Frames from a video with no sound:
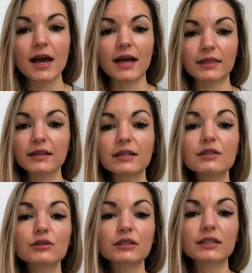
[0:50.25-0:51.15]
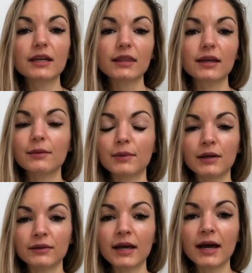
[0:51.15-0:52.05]
And the interesting thing
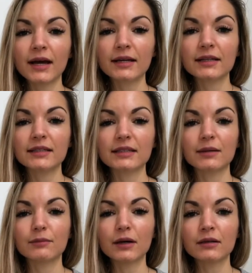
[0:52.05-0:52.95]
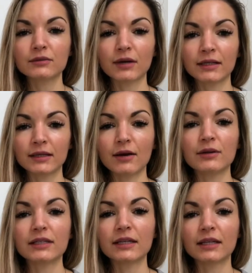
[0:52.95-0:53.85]
about that is that Mars right now
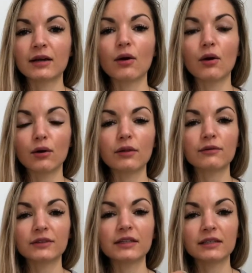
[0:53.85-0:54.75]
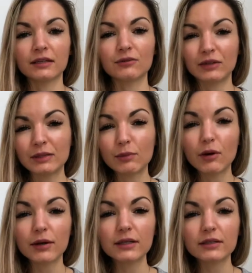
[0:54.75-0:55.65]
is hitting all of the degree
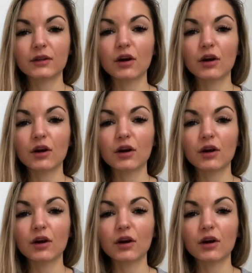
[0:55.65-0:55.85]
points